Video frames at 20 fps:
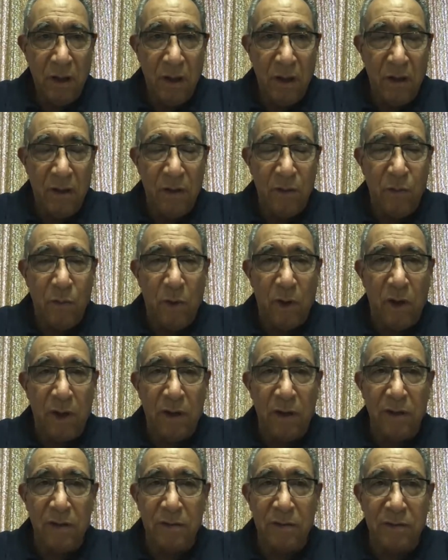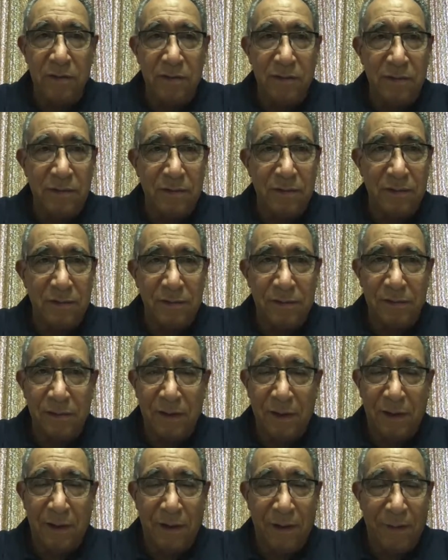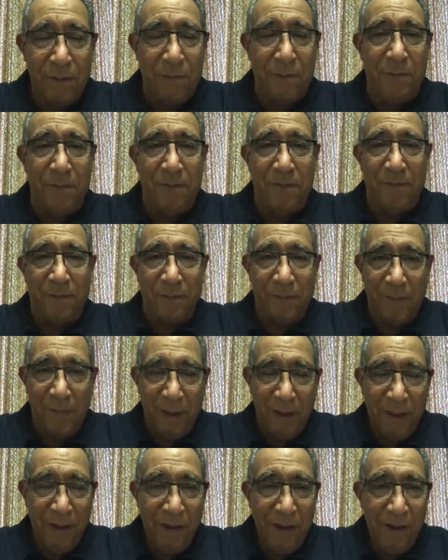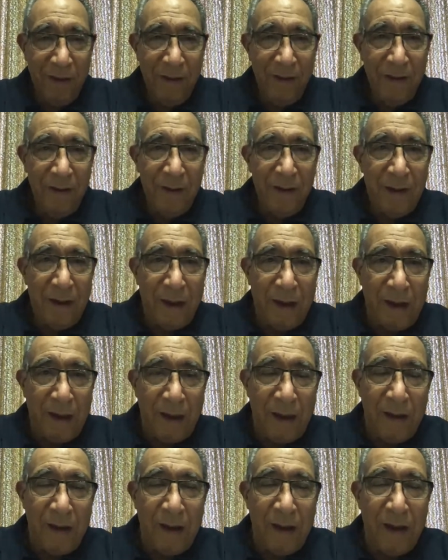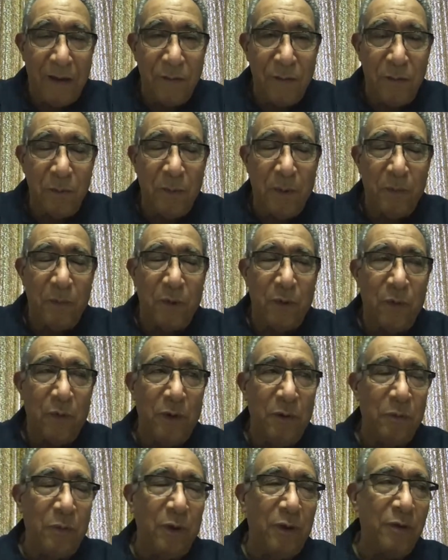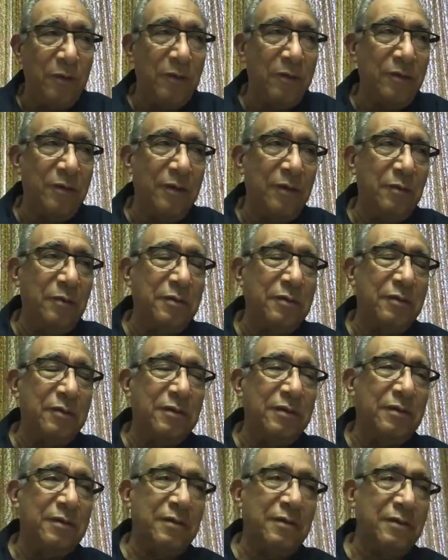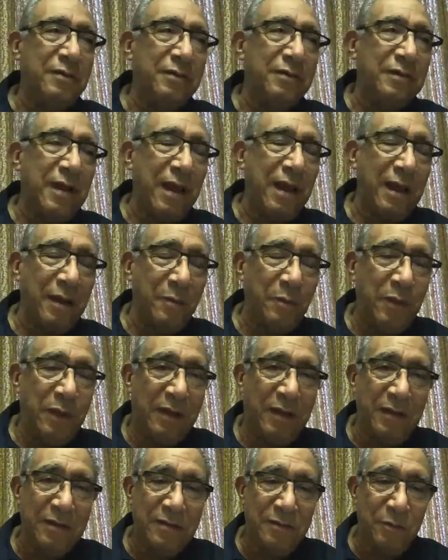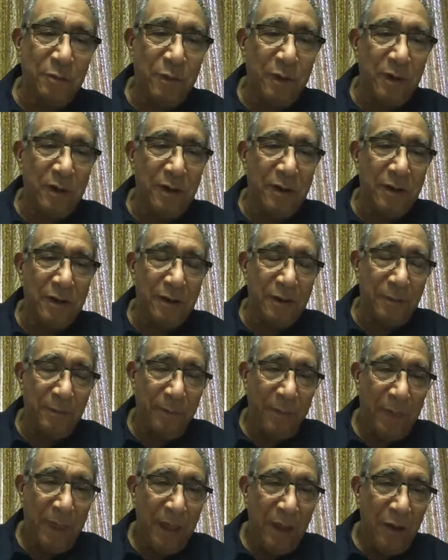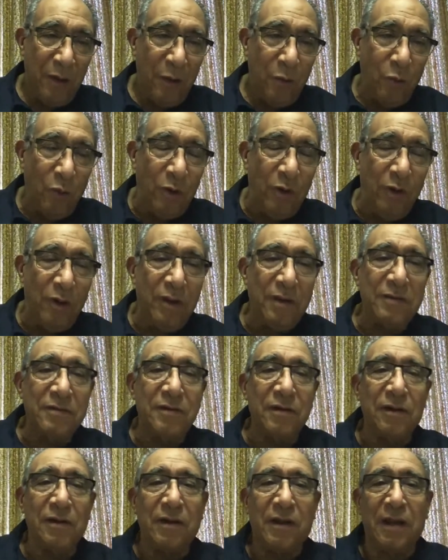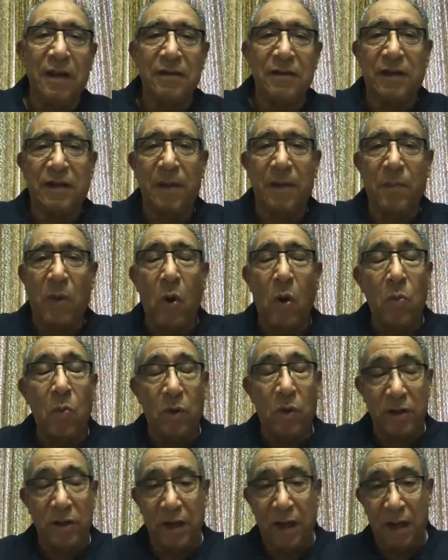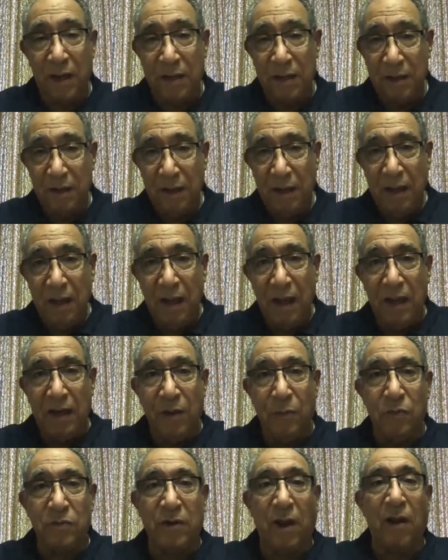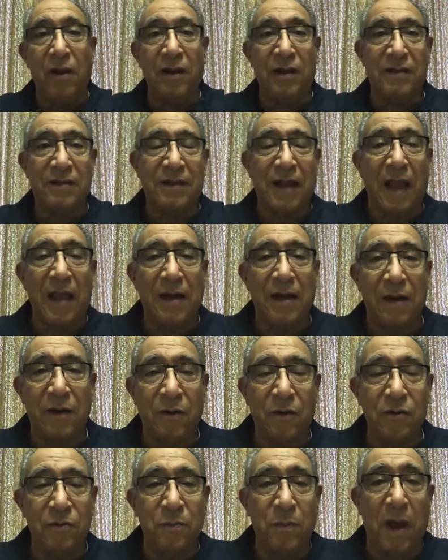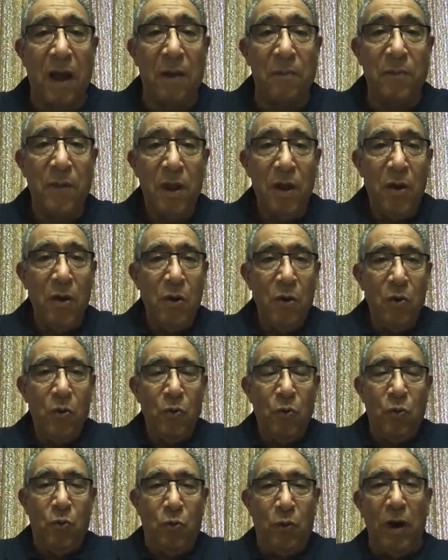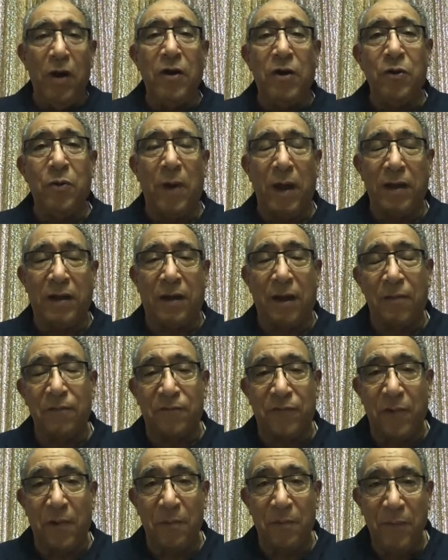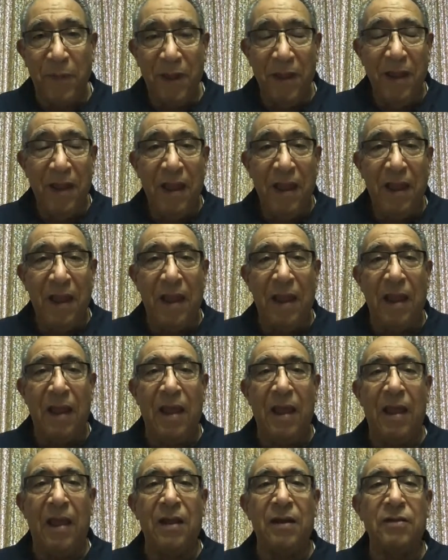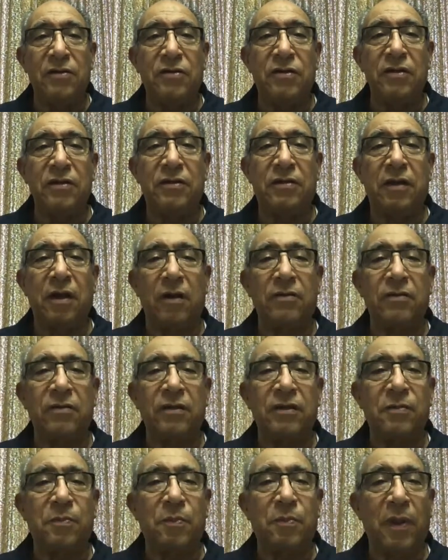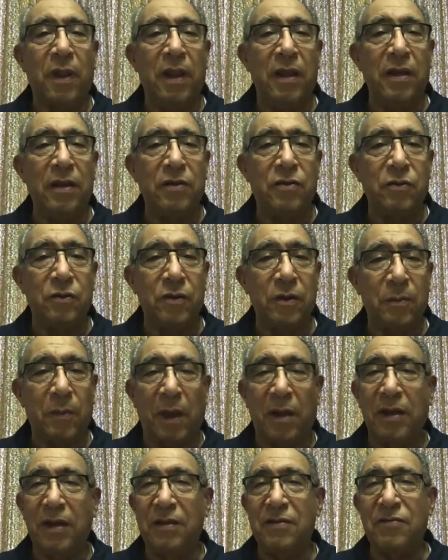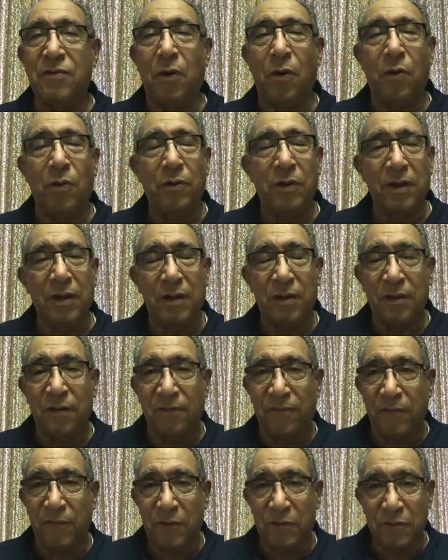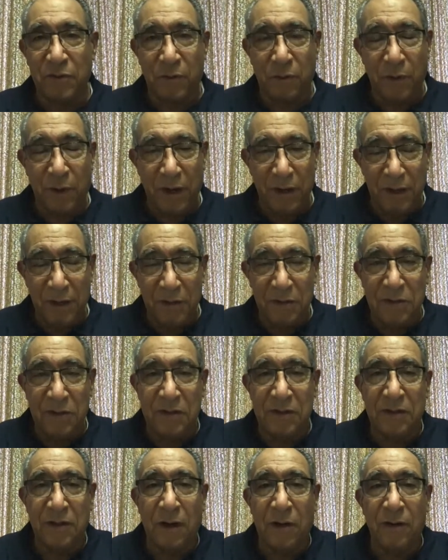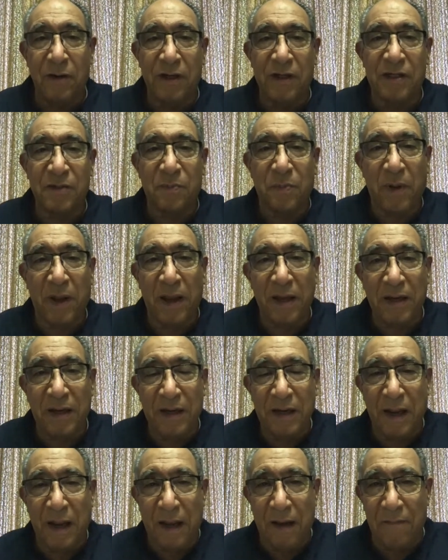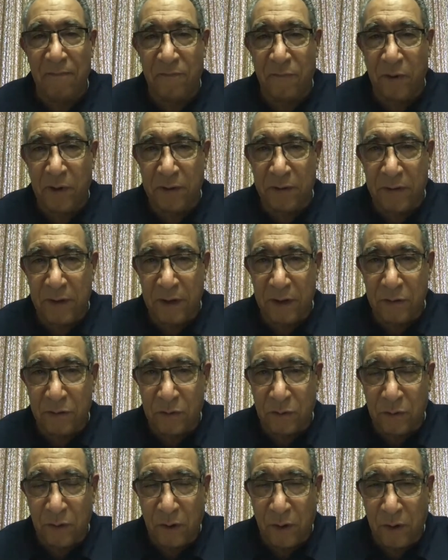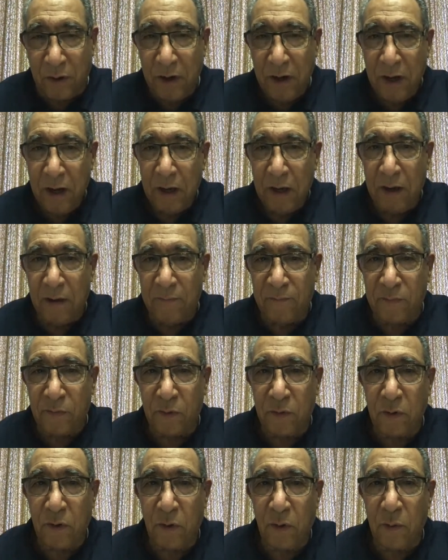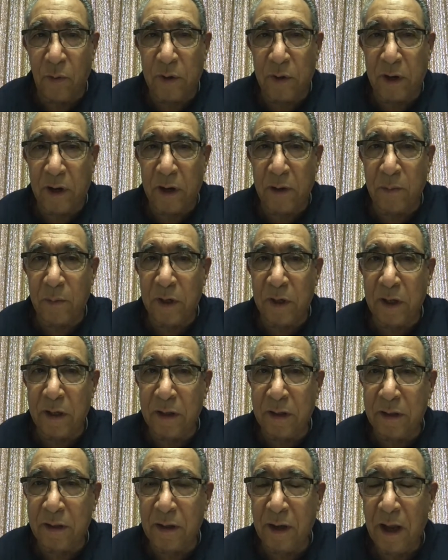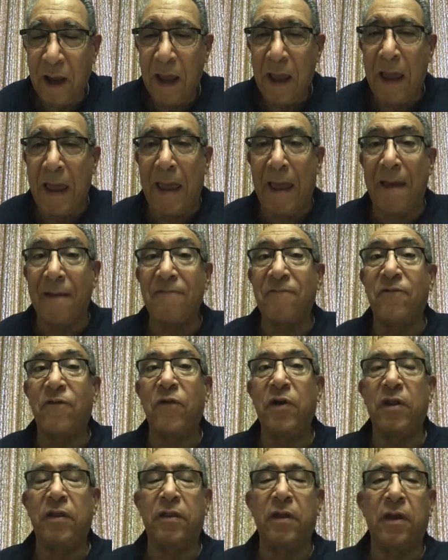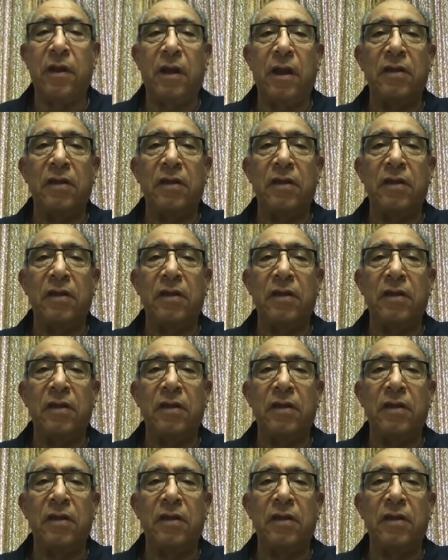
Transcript: Otherwise, hmm, I remember one. This is sad because one of these little kids came home one day, and he was all excited, and he goes, "Mom, where do I come from?" And she starts explaining to him, and he's only in the first grade, and she starts explaining everything to her, if you know what I mean, everything.